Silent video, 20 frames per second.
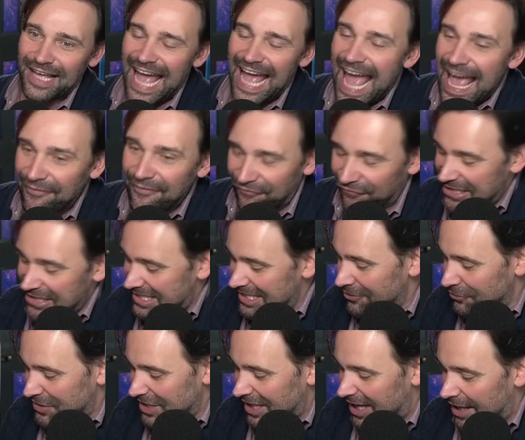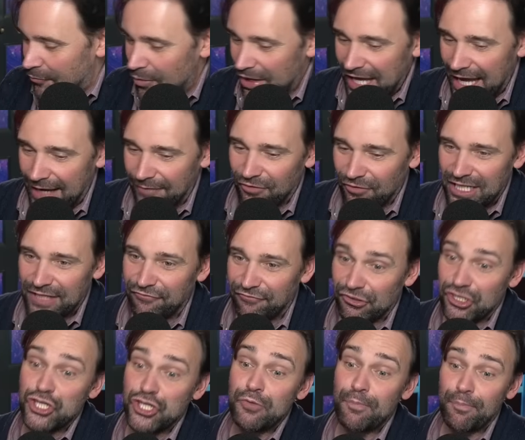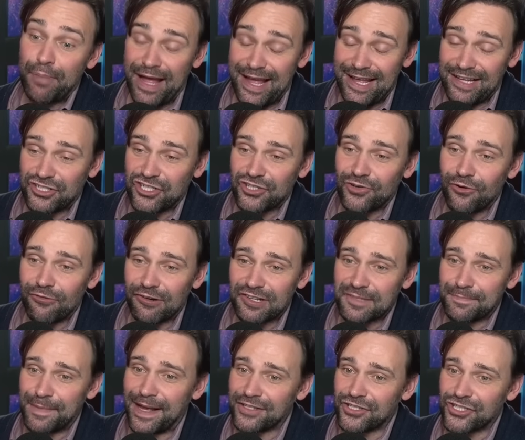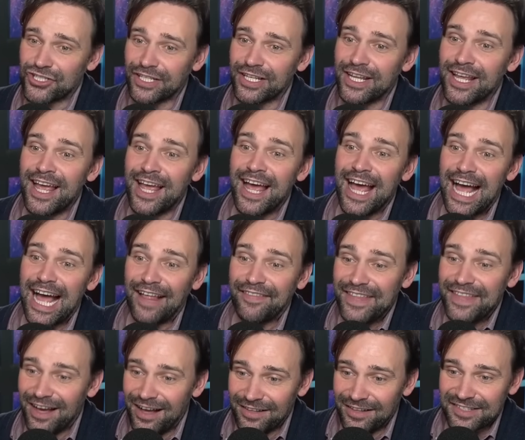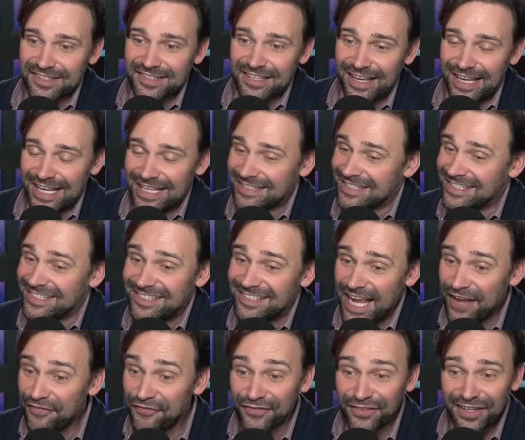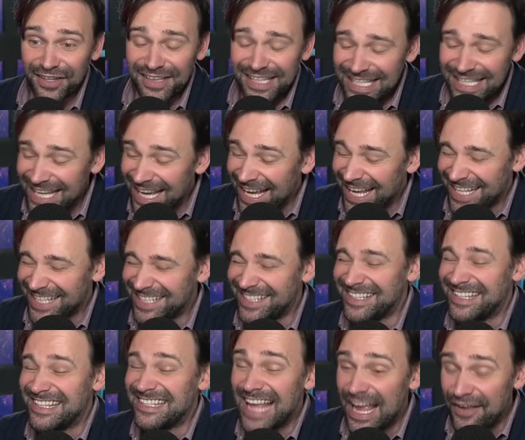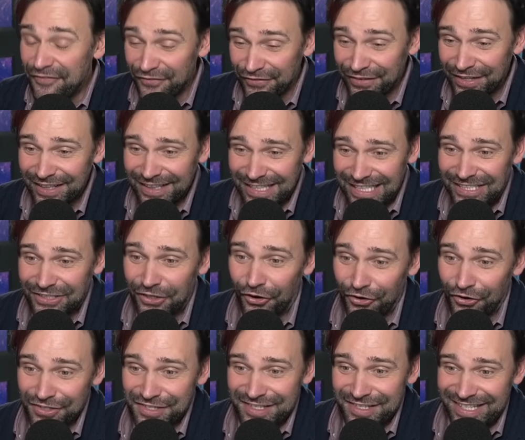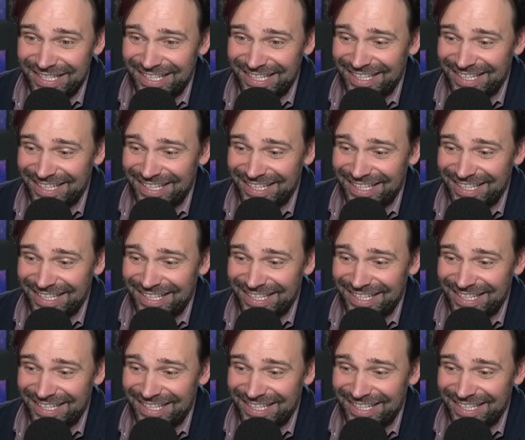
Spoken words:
every single time we're getting ready for a new patch or expansion. And the answer is definitely not.